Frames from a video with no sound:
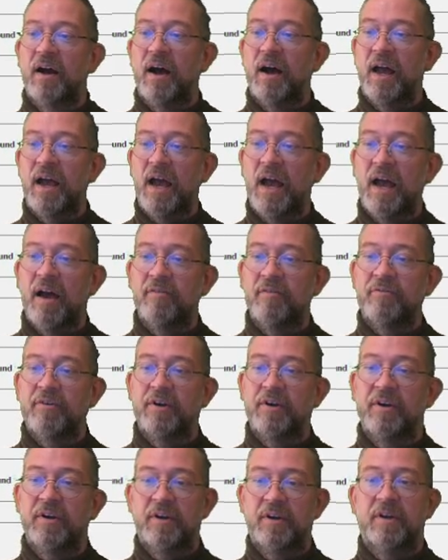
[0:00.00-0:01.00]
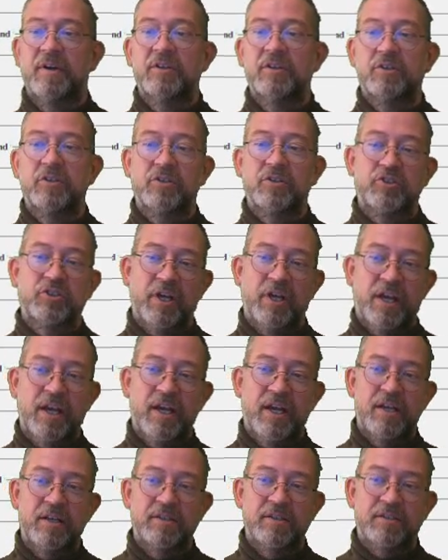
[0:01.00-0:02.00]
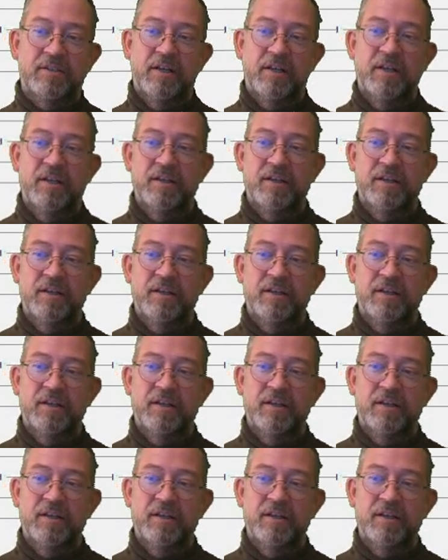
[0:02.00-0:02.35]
I have changed,